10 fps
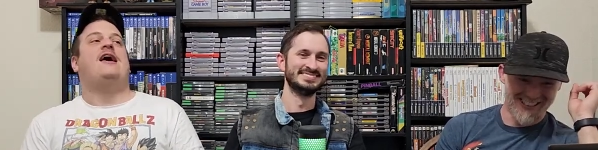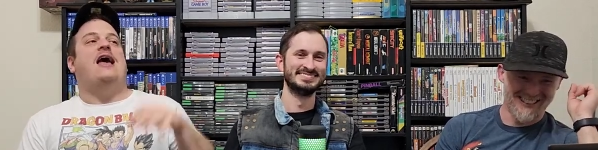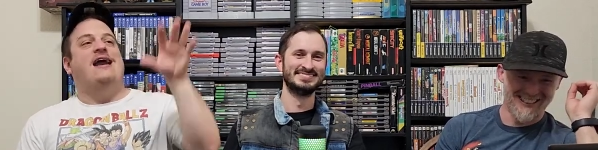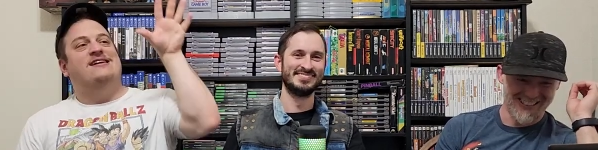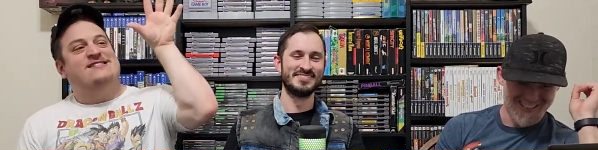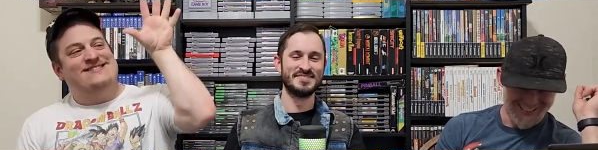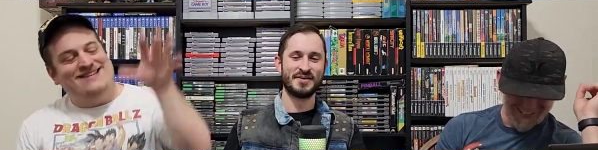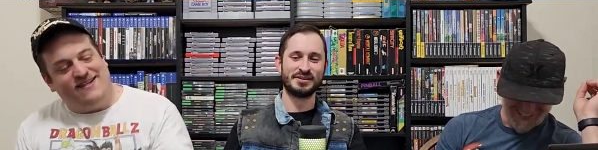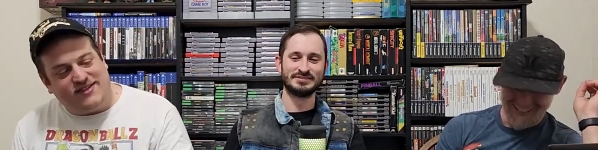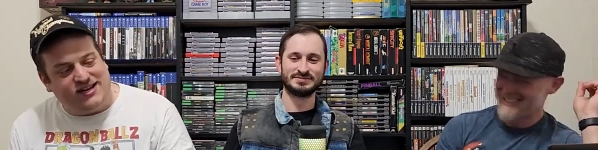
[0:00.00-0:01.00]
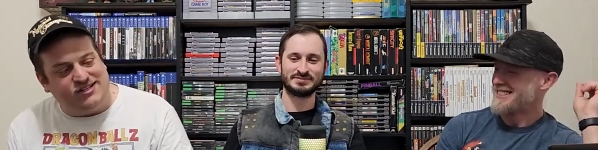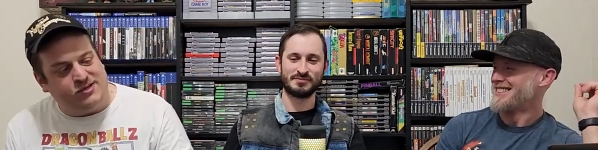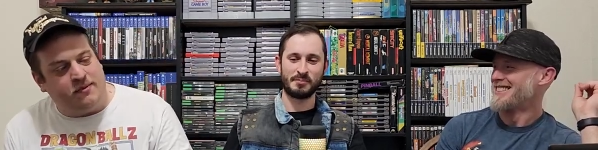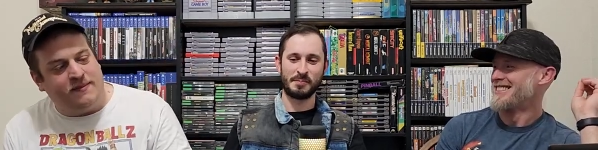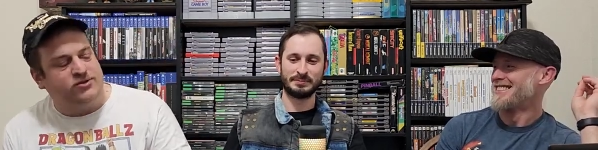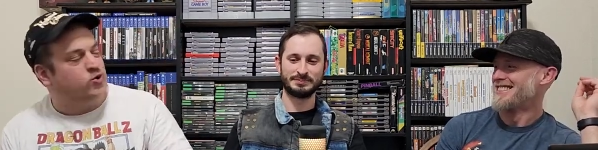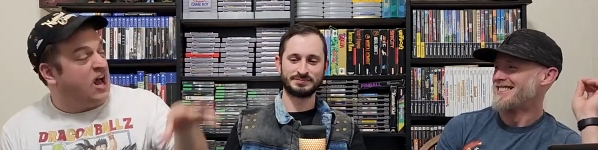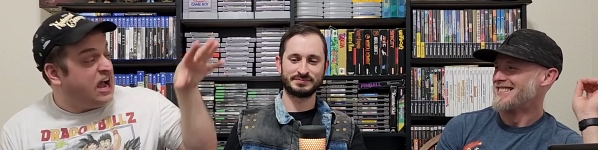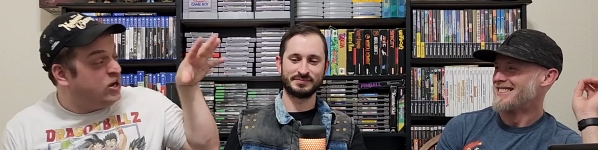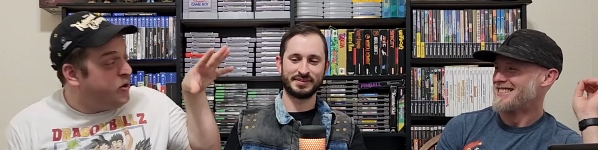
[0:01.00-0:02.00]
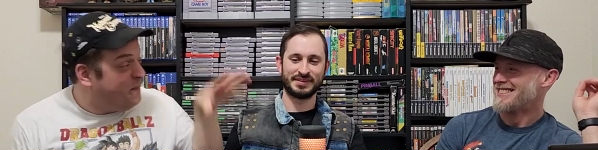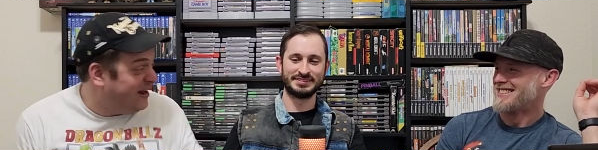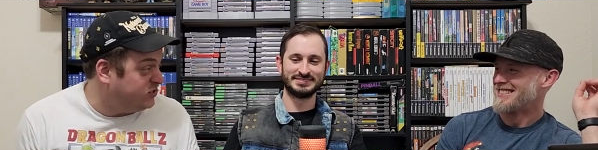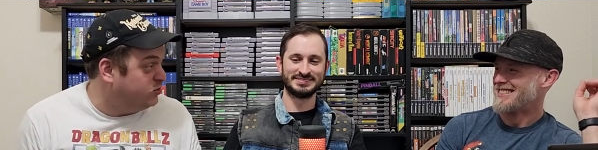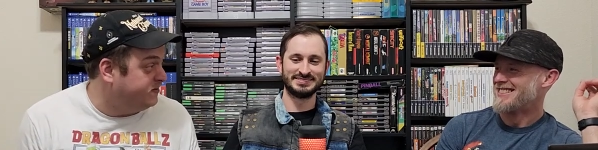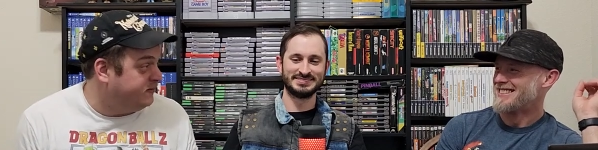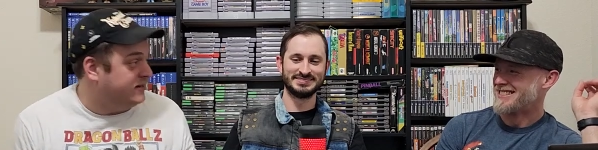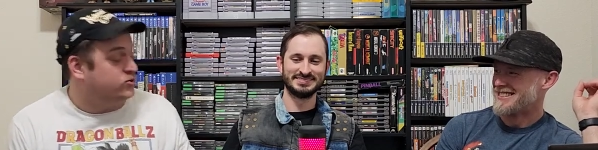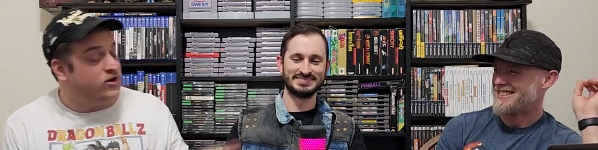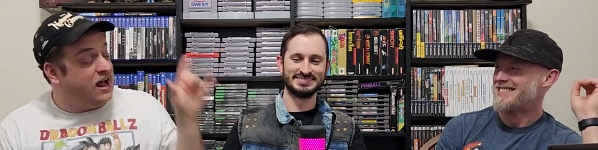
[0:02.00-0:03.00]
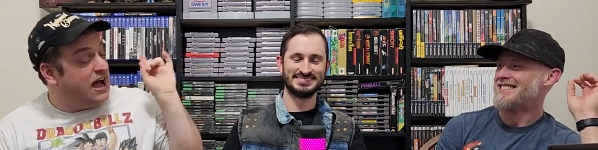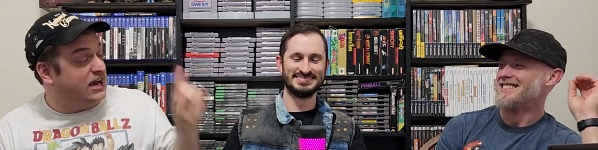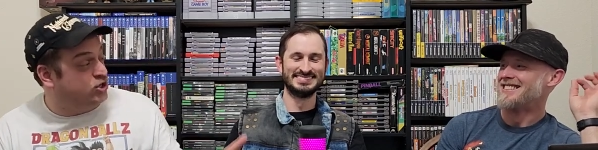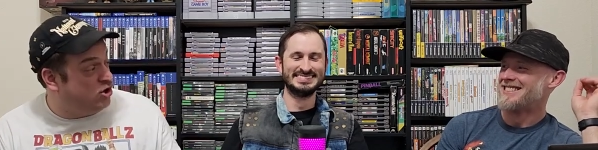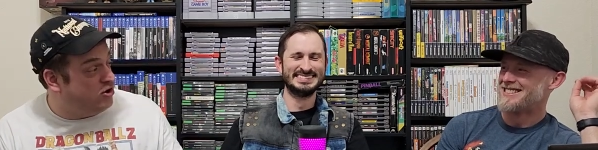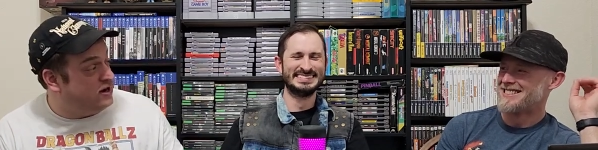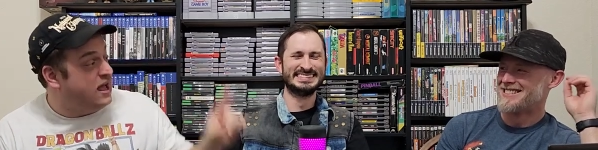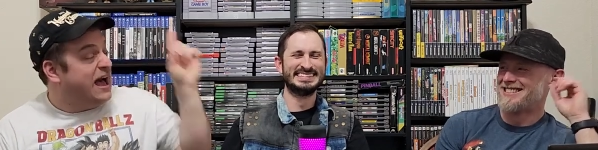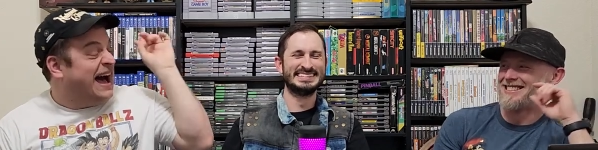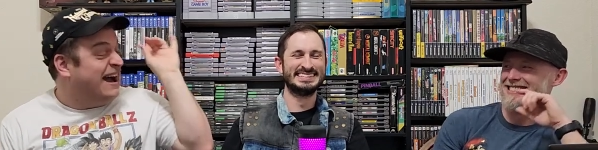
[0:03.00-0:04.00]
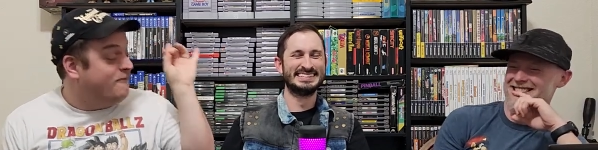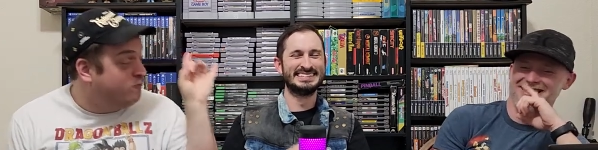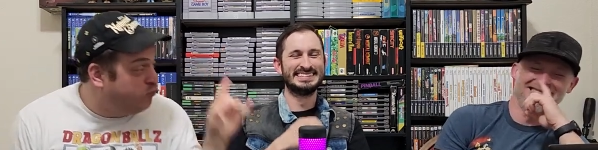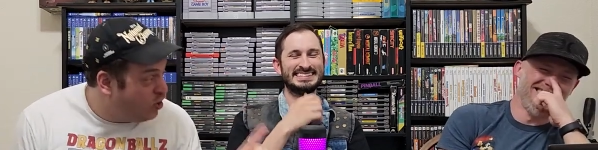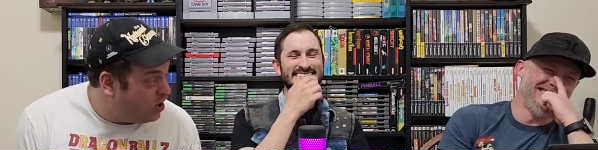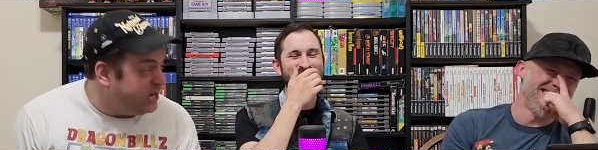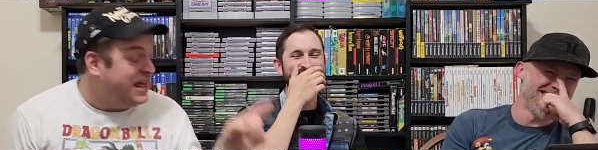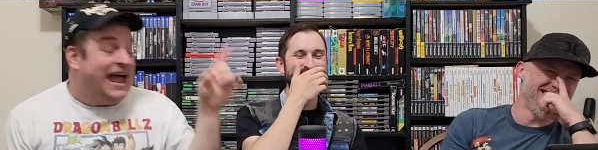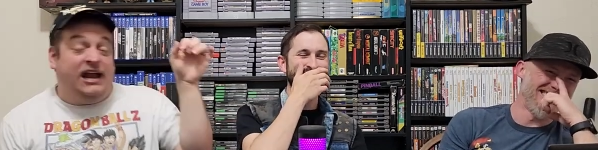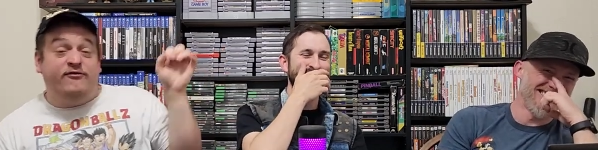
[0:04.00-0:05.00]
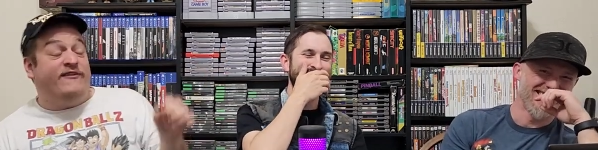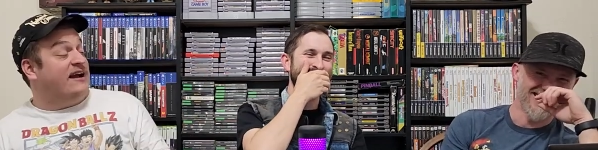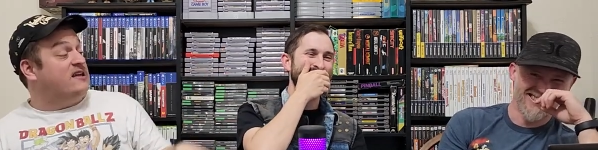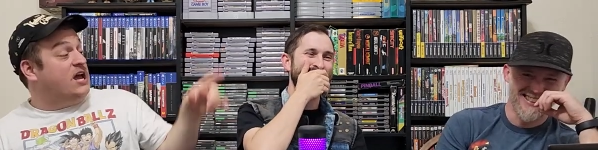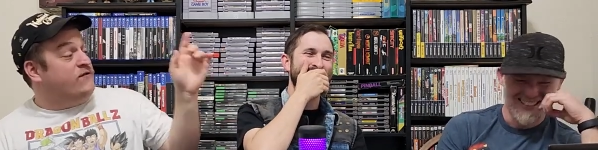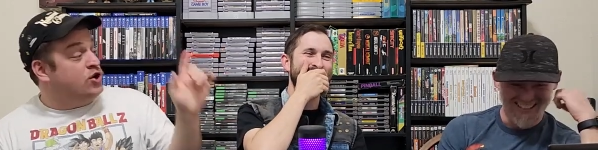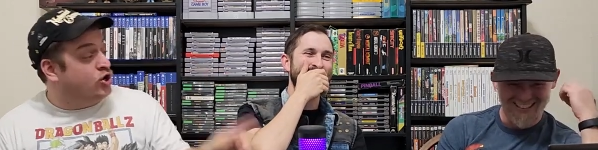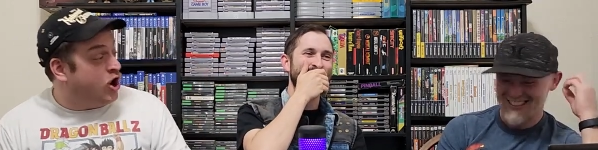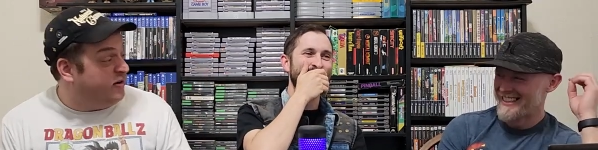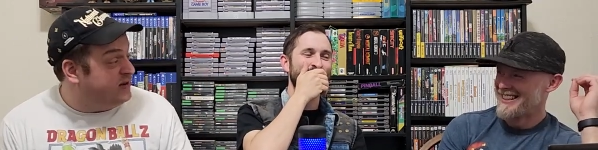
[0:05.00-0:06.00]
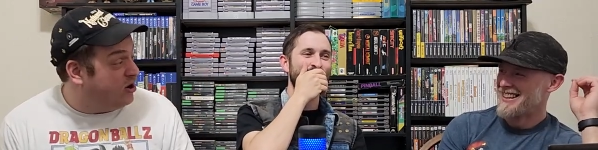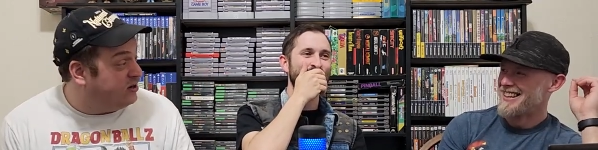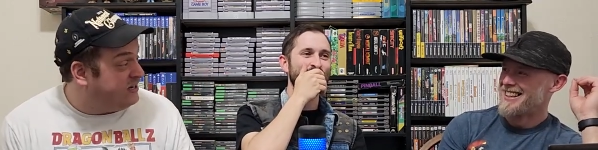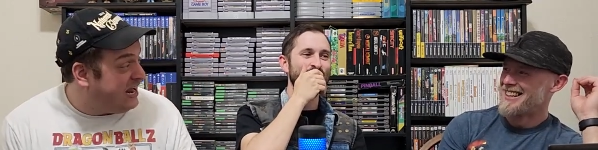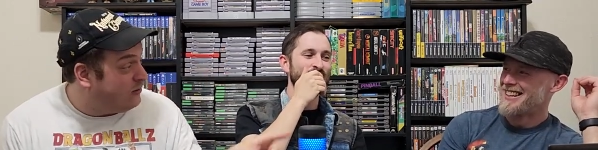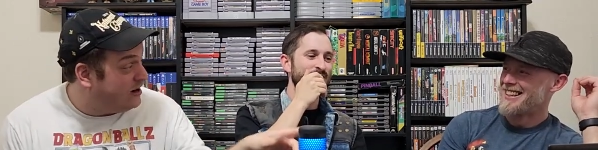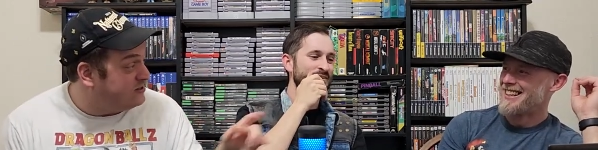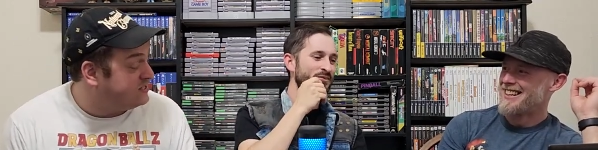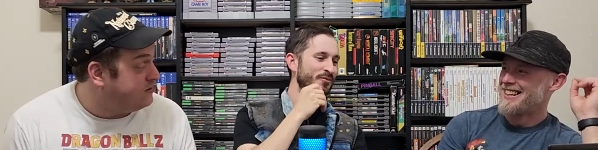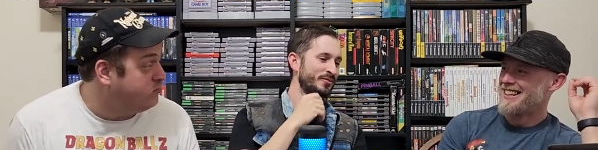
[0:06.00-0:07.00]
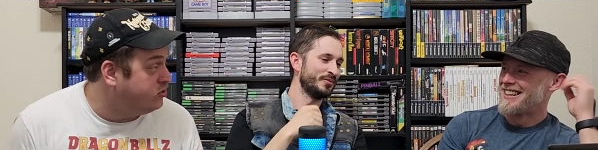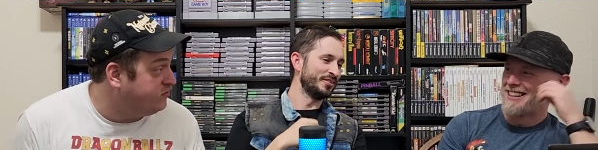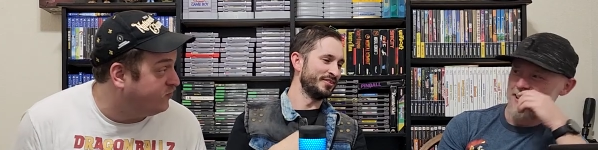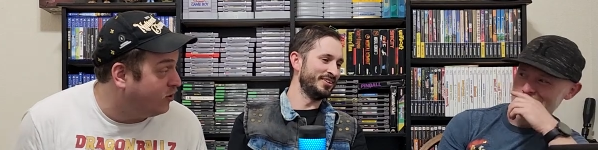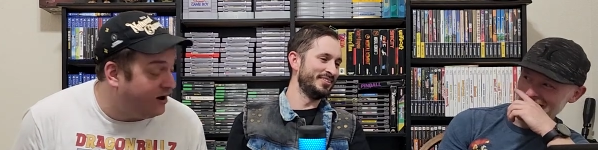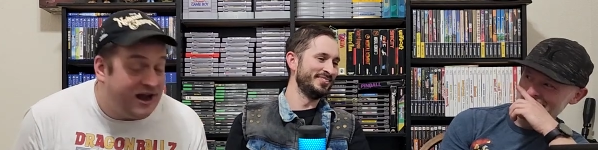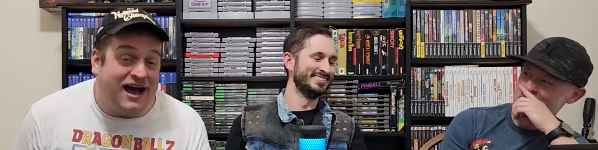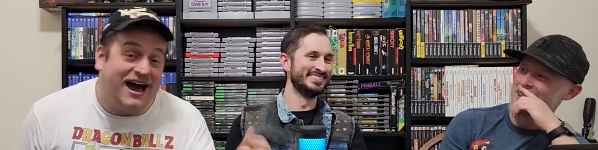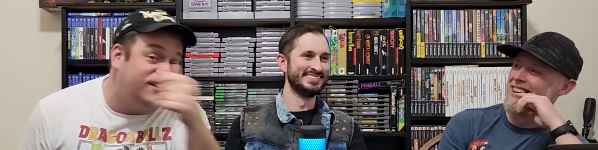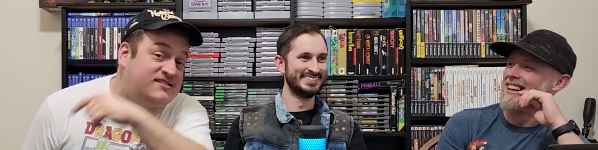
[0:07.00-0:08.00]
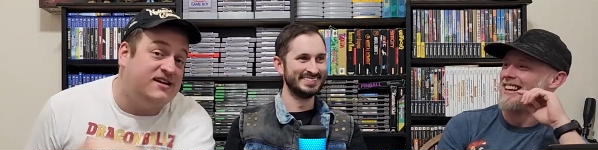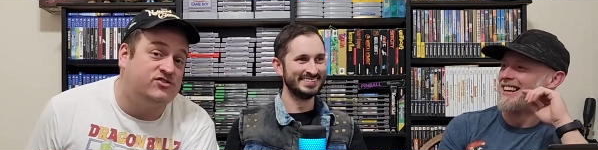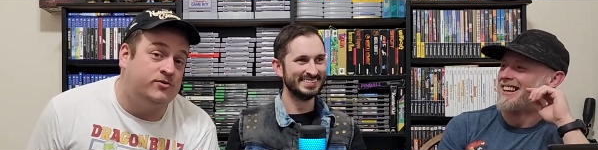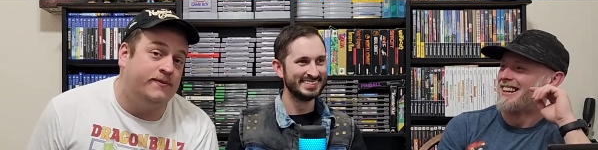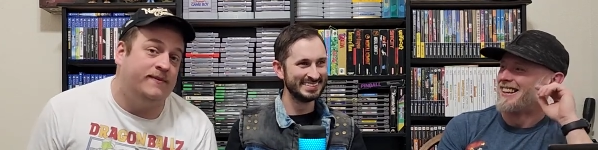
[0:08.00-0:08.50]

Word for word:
Speaker 1: And it's nothing against Super Metroid. I could pick Super Metroid. I could. I would. And in fact, if you'd have caught me on a day when I was in the mood for it, I'd have said Super